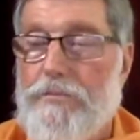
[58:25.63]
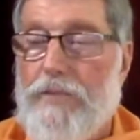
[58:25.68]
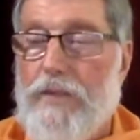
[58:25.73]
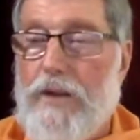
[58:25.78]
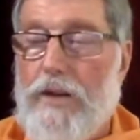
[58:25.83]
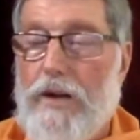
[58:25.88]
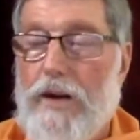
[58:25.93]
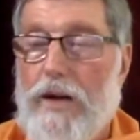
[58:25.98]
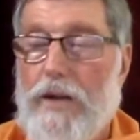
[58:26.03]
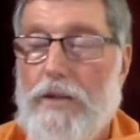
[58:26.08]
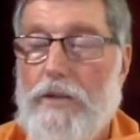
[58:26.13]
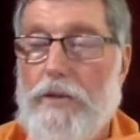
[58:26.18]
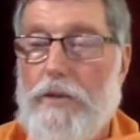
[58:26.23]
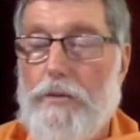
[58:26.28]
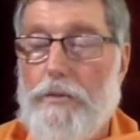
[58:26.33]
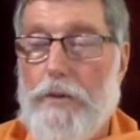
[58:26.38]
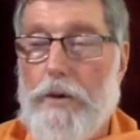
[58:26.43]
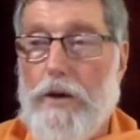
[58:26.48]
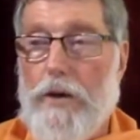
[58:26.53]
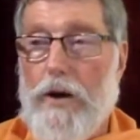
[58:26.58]
You can't do
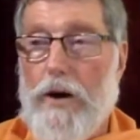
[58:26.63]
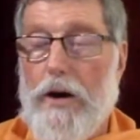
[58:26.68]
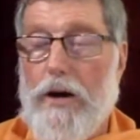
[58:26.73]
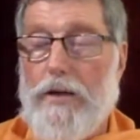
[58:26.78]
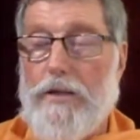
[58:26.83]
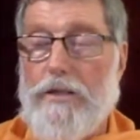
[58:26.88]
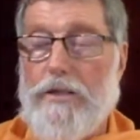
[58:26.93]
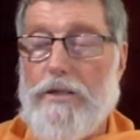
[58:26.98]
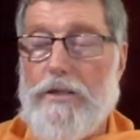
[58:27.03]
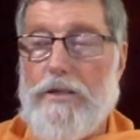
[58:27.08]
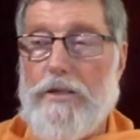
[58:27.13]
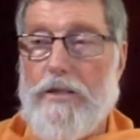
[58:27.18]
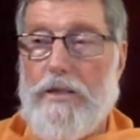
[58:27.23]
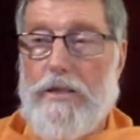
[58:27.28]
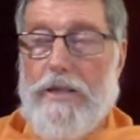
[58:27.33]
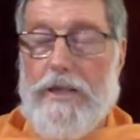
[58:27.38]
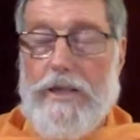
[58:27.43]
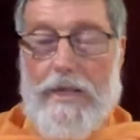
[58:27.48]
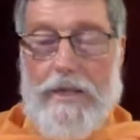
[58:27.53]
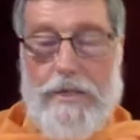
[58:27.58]
it because
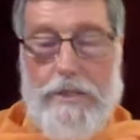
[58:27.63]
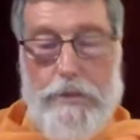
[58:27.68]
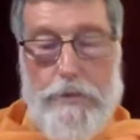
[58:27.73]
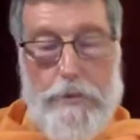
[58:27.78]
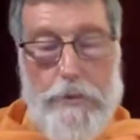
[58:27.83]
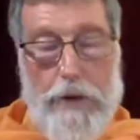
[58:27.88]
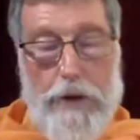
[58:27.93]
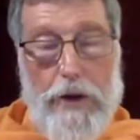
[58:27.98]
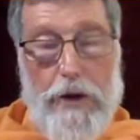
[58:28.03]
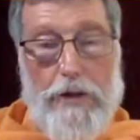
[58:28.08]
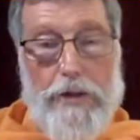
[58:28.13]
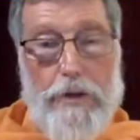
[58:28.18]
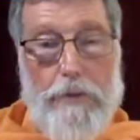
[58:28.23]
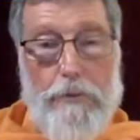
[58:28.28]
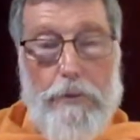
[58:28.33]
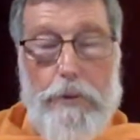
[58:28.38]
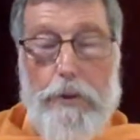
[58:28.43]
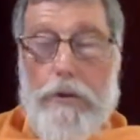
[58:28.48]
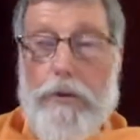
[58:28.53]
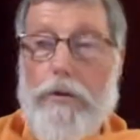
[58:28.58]
it's beyond a
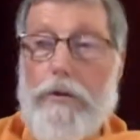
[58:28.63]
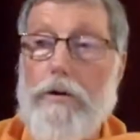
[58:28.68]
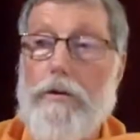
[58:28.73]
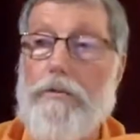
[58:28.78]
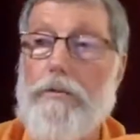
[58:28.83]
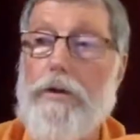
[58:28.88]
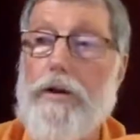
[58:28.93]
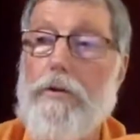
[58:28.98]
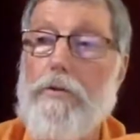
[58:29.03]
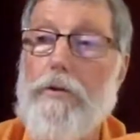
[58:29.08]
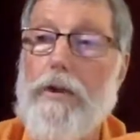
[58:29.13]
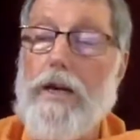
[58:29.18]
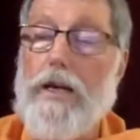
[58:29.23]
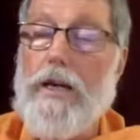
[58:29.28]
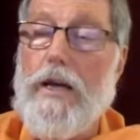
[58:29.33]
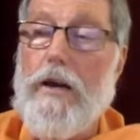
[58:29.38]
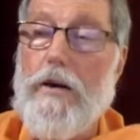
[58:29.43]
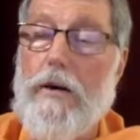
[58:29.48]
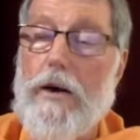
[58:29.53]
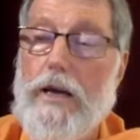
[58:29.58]
border of an event
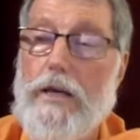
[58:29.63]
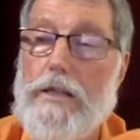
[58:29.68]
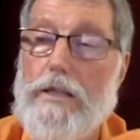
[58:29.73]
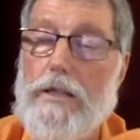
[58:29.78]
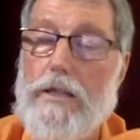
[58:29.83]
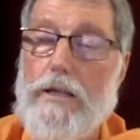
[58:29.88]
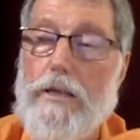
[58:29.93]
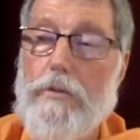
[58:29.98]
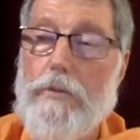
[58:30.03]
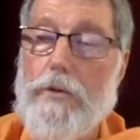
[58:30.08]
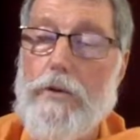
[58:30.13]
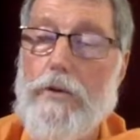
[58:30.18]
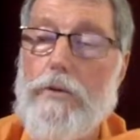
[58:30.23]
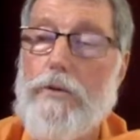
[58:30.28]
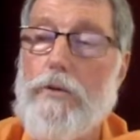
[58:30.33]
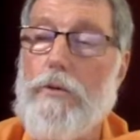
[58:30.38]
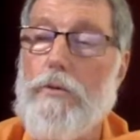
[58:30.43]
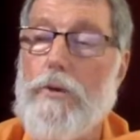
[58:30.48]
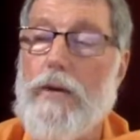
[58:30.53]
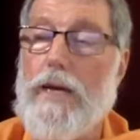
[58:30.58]
horizon, and we don't
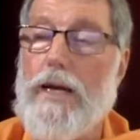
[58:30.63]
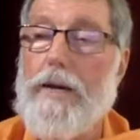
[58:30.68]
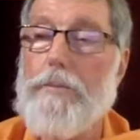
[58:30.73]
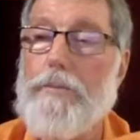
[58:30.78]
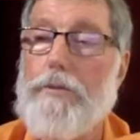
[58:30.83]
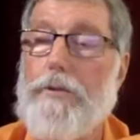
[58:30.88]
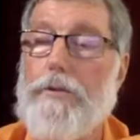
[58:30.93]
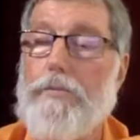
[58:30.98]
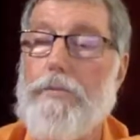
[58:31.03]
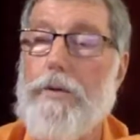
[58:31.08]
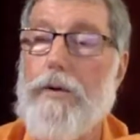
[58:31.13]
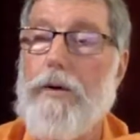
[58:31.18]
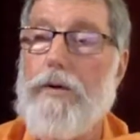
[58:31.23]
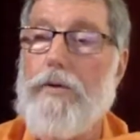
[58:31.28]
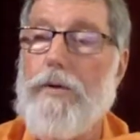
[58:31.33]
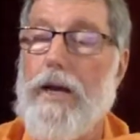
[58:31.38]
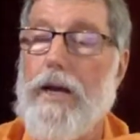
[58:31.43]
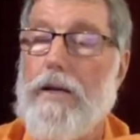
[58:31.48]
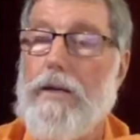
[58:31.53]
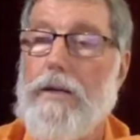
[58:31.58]
know what happens beyond
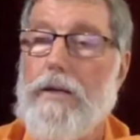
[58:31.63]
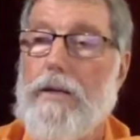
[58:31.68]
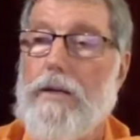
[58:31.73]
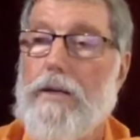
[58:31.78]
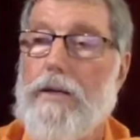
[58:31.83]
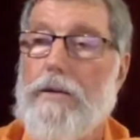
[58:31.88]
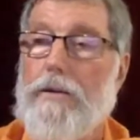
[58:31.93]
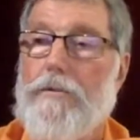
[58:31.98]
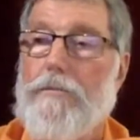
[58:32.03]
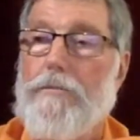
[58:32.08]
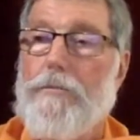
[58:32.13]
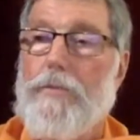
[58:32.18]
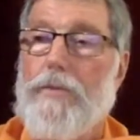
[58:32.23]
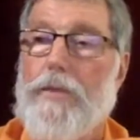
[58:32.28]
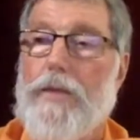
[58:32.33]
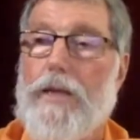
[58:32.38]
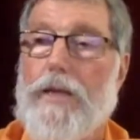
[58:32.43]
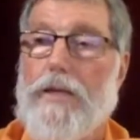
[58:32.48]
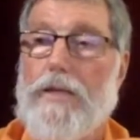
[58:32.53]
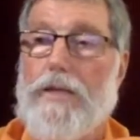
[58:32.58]
that.
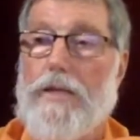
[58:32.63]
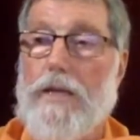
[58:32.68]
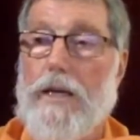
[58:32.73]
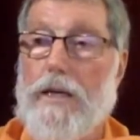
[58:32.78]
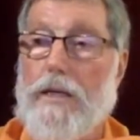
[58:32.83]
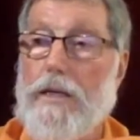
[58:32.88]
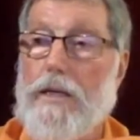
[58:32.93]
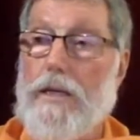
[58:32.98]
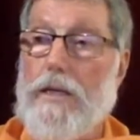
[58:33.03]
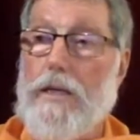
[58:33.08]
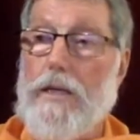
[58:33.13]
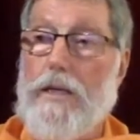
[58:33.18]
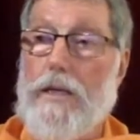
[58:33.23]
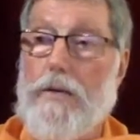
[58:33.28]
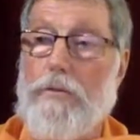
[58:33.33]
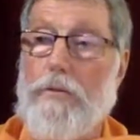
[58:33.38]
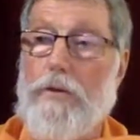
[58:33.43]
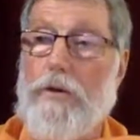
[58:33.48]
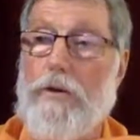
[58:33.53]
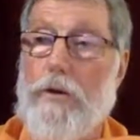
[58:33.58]
There's nothing
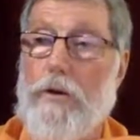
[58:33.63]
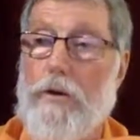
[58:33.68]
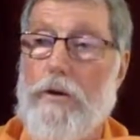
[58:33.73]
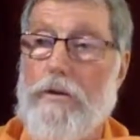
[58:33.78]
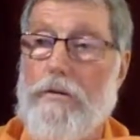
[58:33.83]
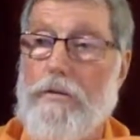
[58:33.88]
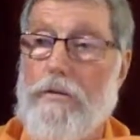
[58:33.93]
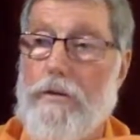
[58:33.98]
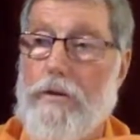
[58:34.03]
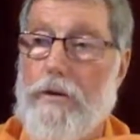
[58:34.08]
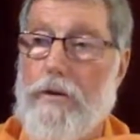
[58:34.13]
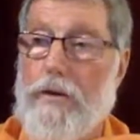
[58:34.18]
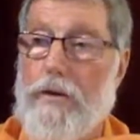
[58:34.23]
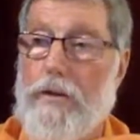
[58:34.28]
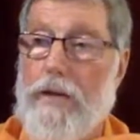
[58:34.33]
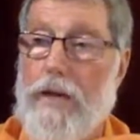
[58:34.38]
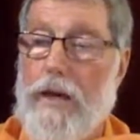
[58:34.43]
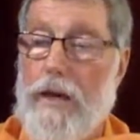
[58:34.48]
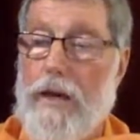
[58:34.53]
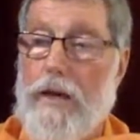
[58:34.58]
that we know of
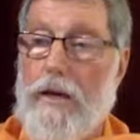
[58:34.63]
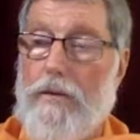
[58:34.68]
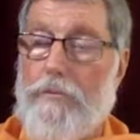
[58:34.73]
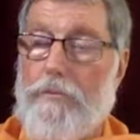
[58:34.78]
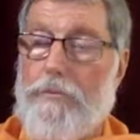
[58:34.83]
there.